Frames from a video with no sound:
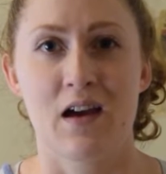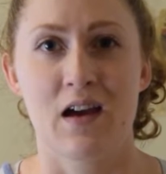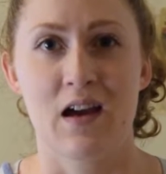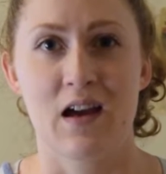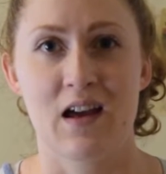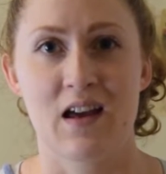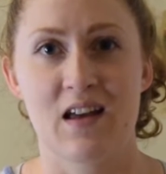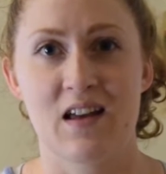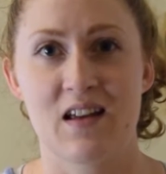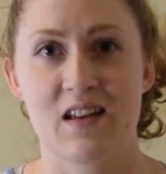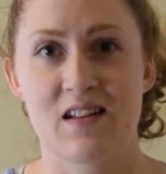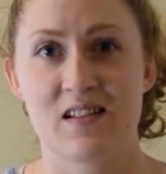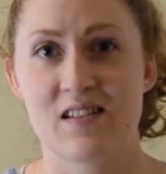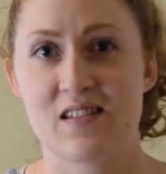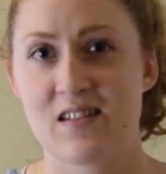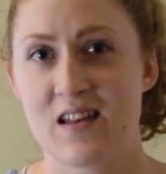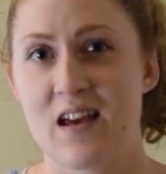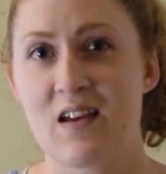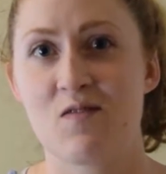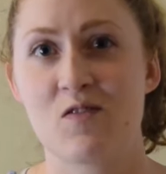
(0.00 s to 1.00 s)
it
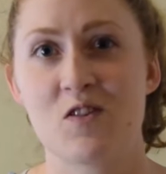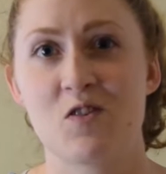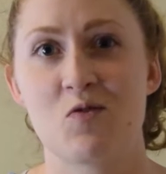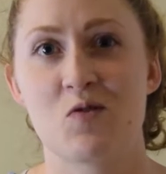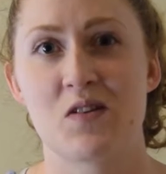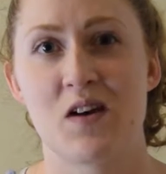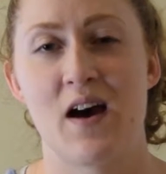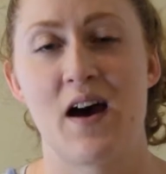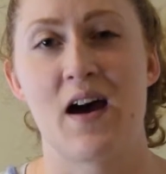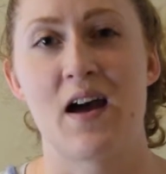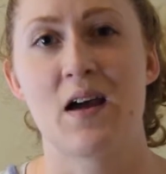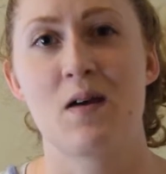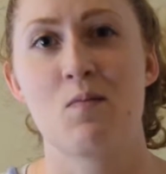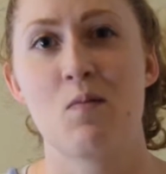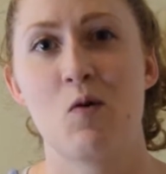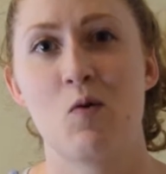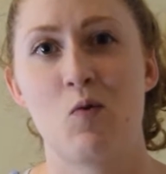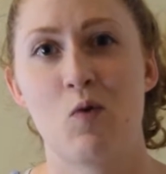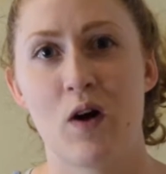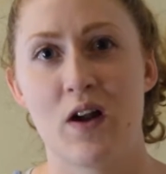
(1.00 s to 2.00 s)
saves you
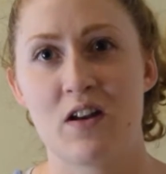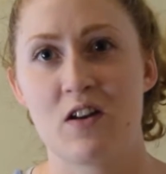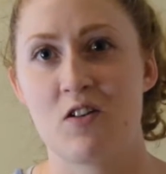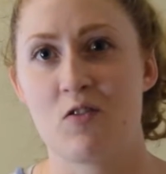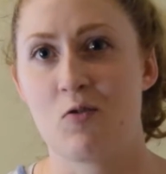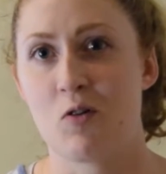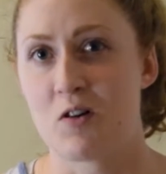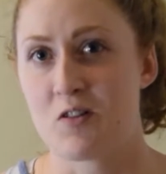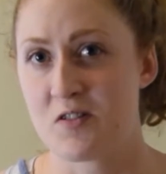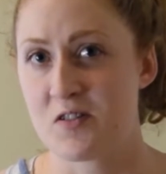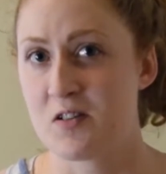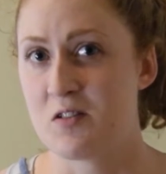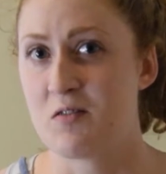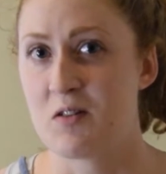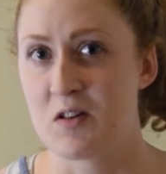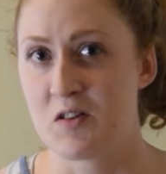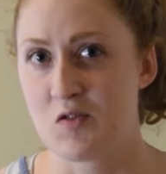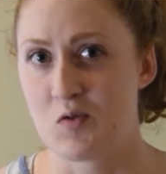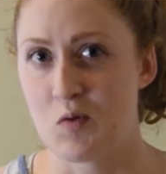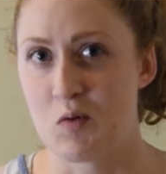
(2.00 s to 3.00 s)
time when you are
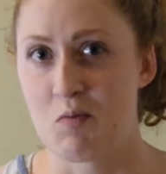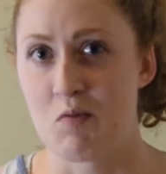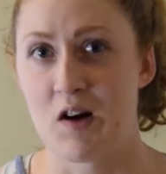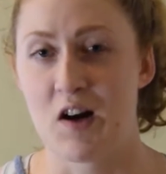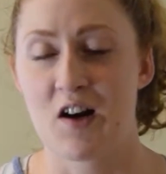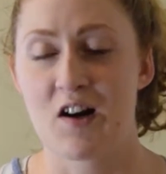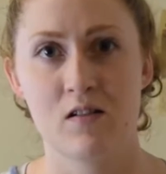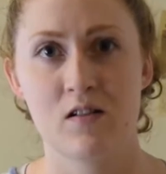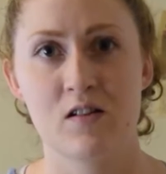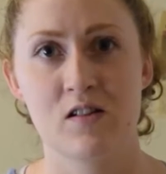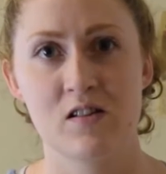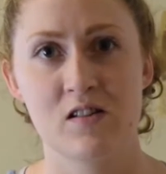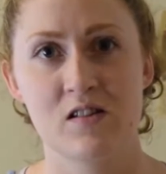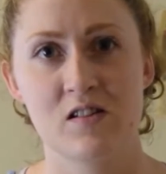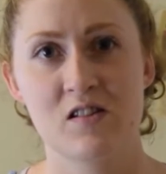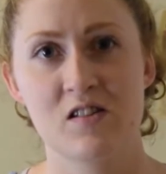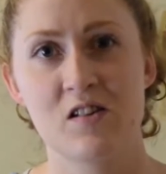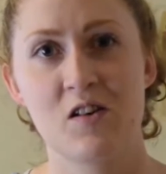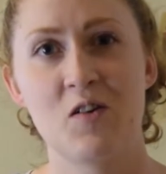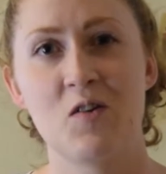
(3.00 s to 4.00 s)
sewing swimwear.
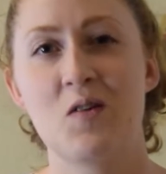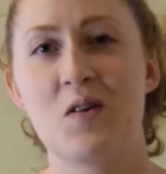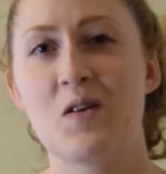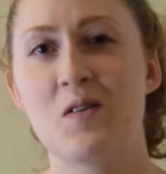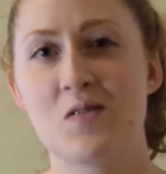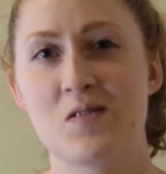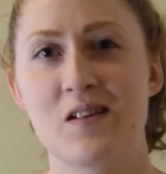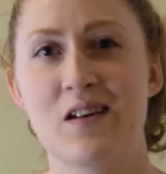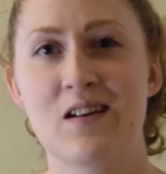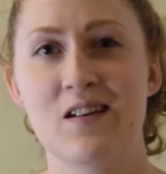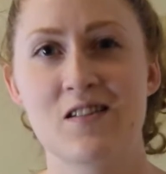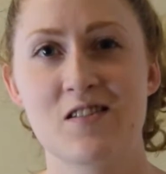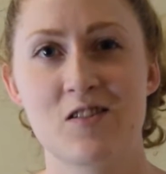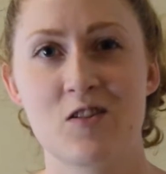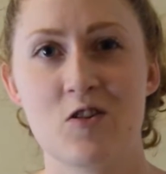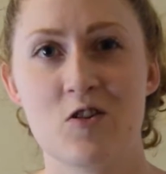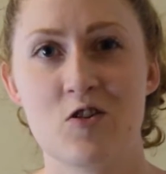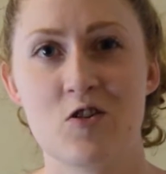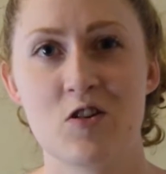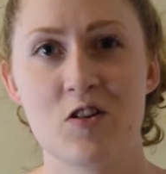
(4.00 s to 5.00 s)
So using a
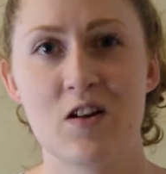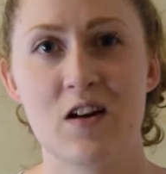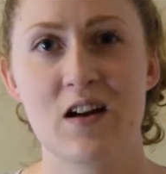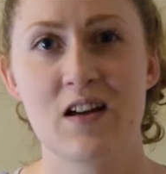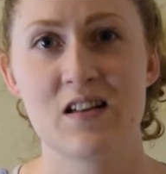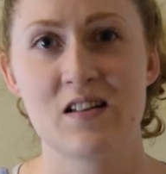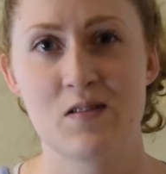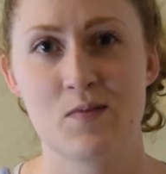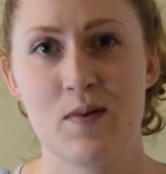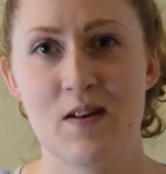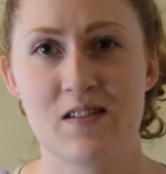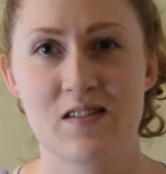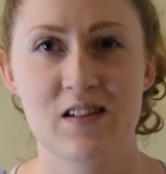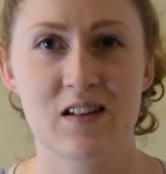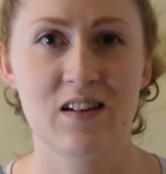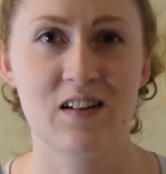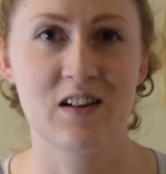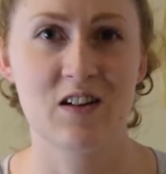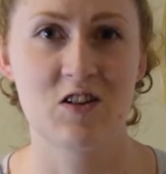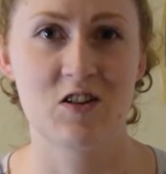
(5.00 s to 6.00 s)
serger is
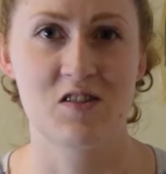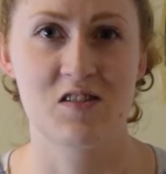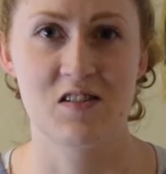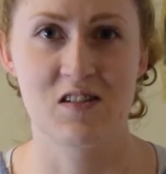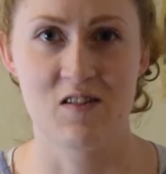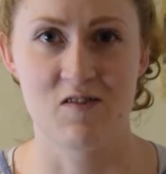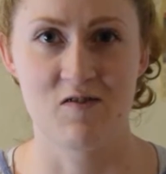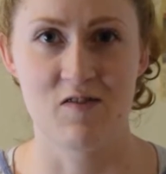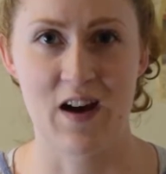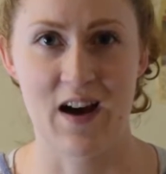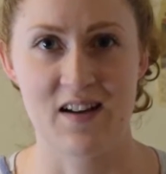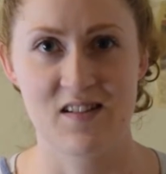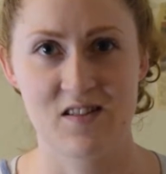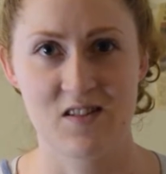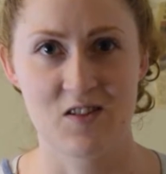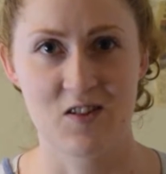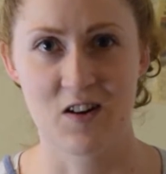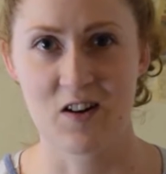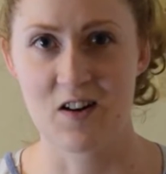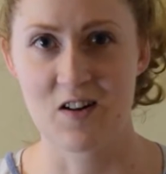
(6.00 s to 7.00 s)
basically just a
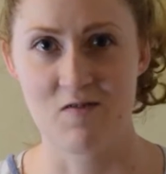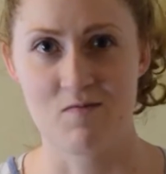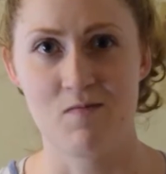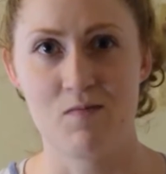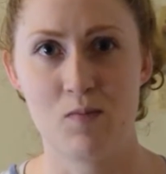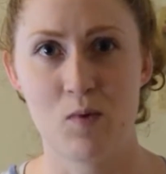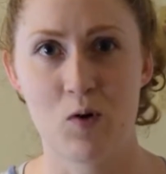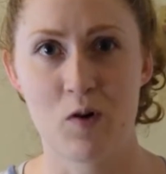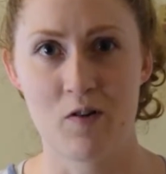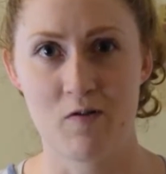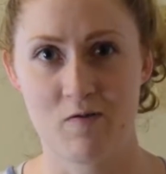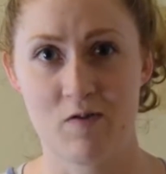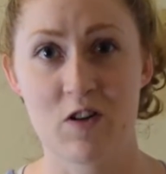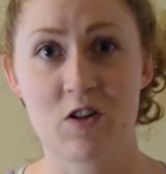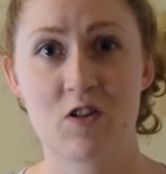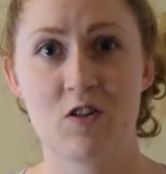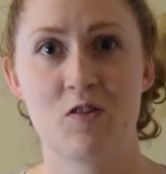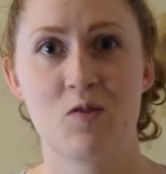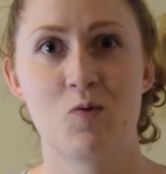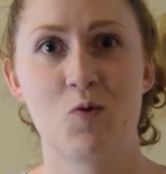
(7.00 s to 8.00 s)
faster and a more
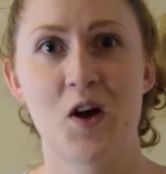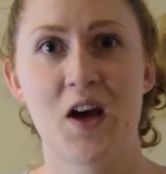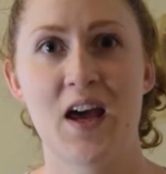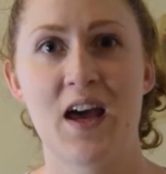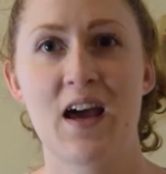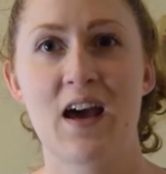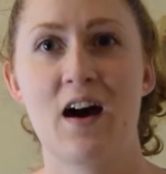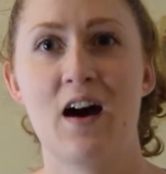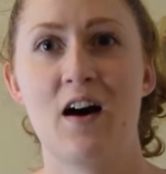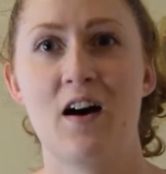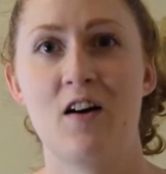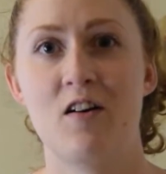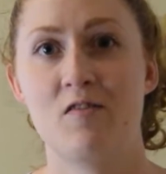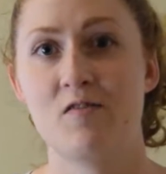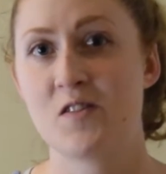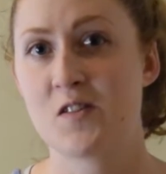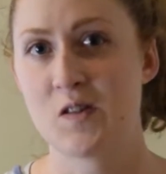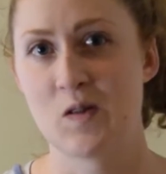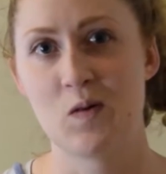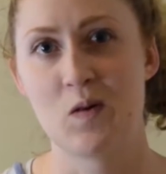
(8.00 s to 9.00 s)
efficient way of
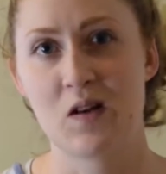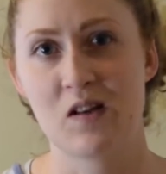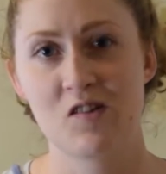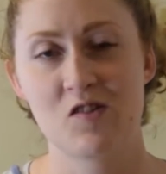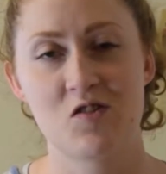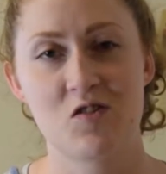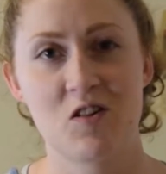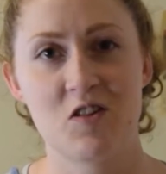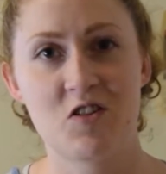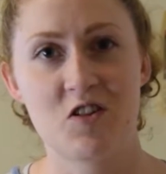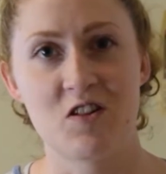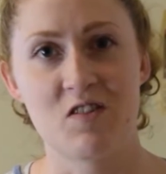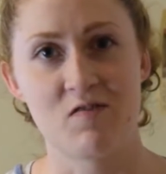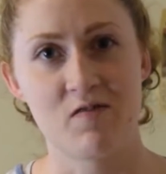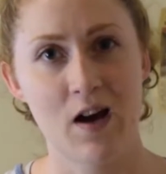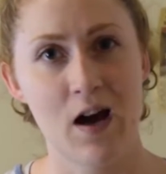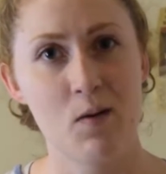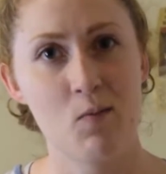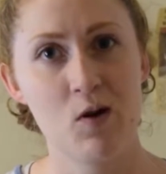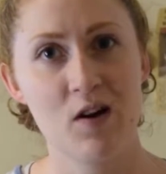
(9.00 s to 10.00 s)
sewing stretchy
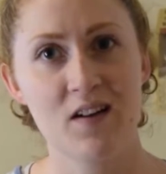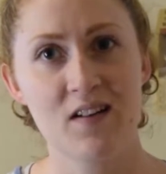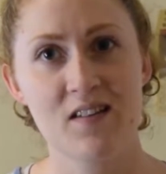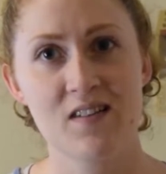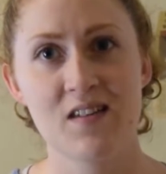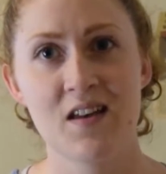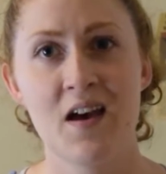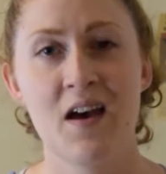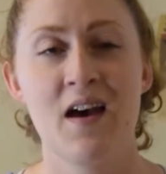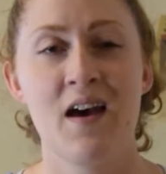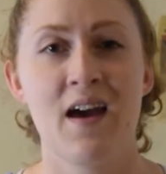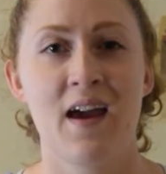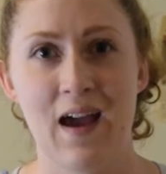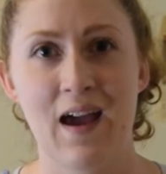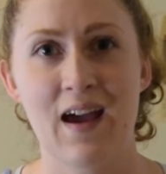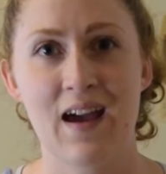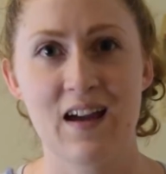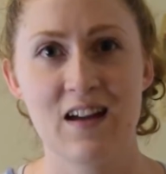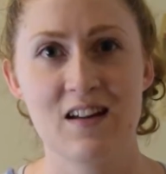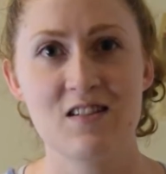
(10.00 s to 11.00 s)
fabrics,
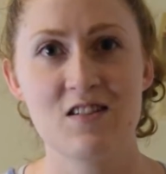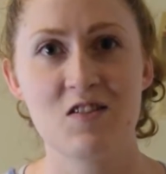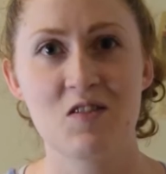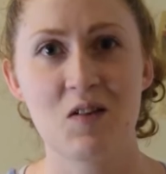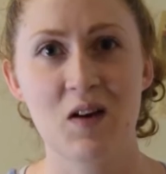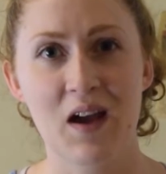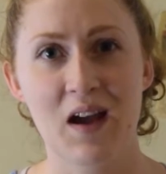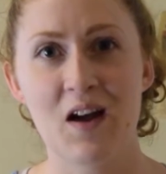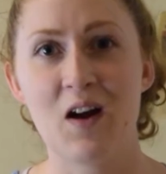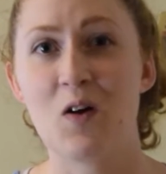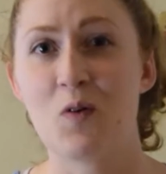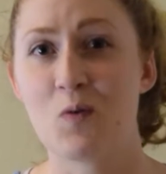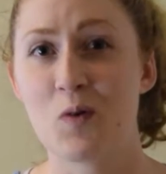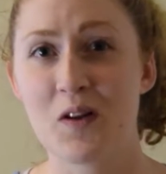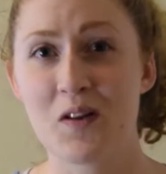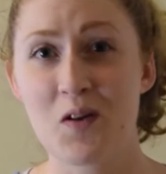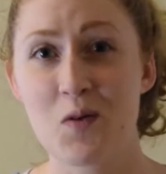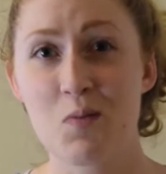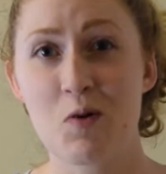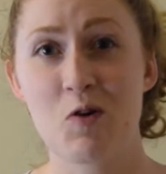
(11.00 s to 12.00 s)
and you get a
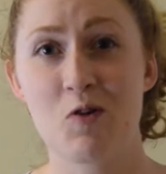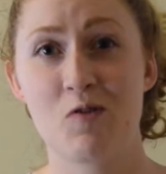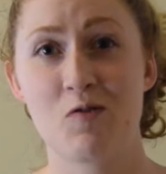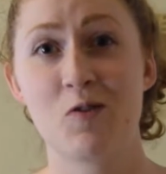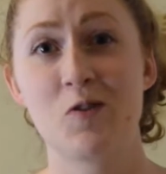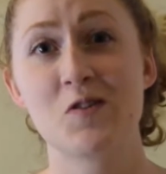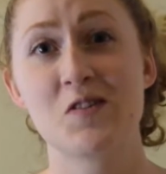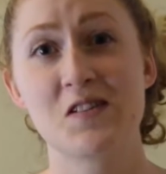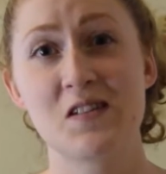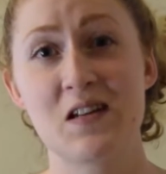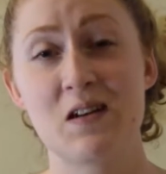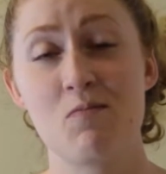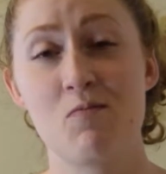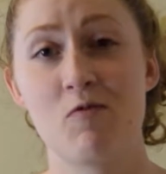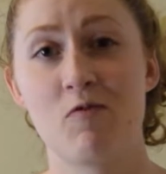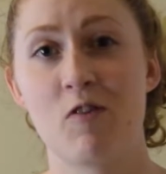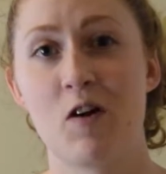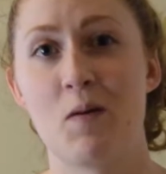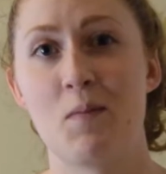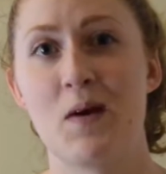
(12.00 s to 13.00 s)
really beautiful seam
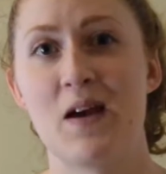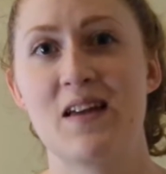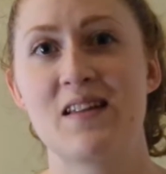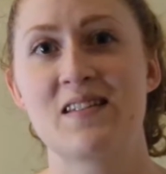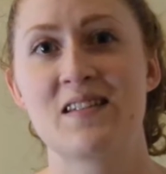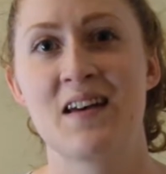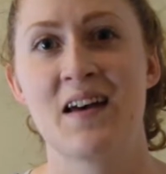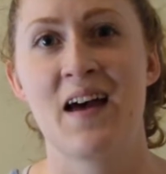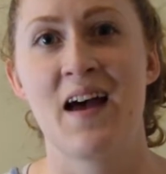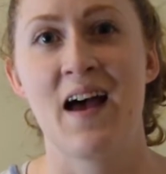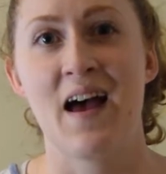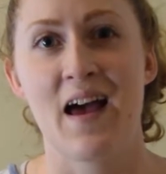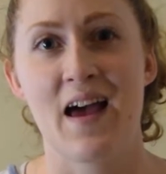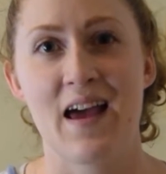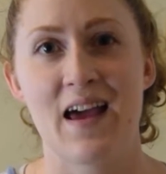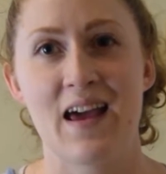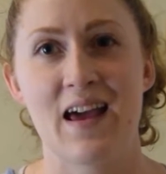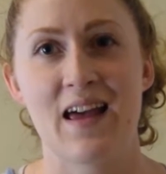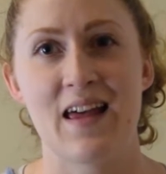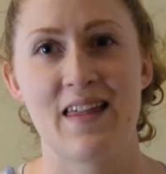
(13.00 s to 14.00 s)
from it.
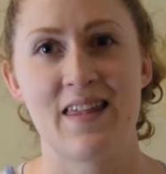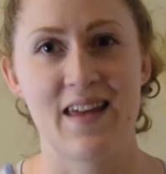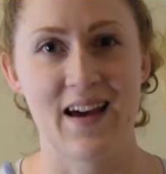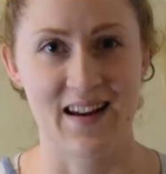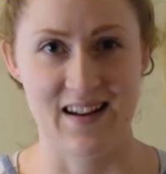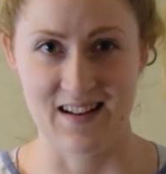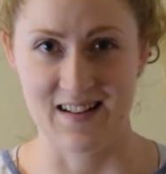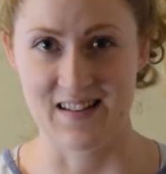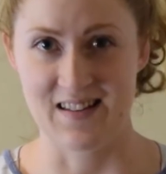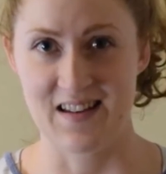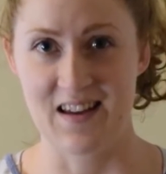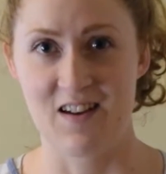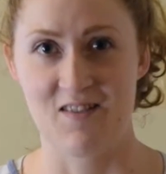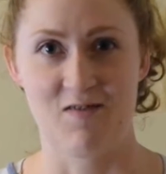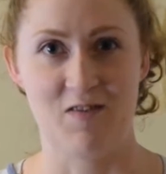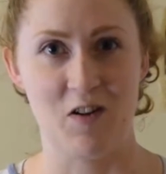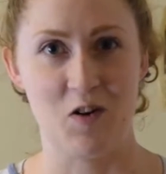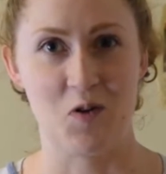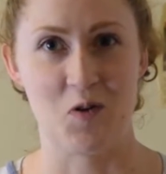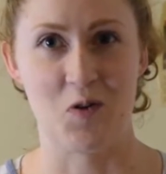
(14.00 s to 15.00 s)
That is
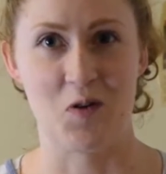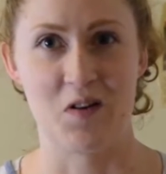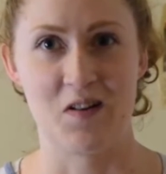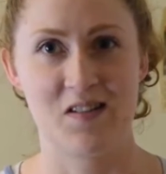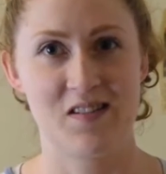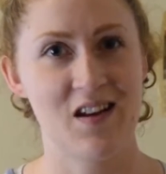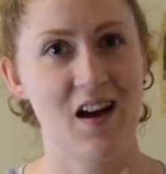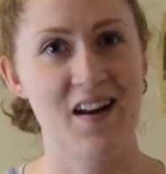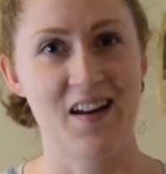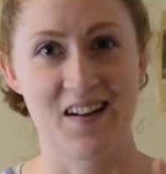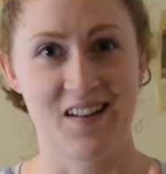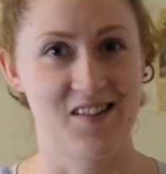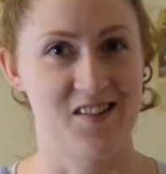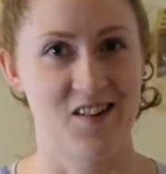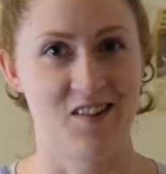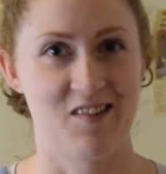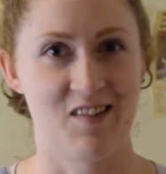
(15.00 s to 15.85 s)
if your settings are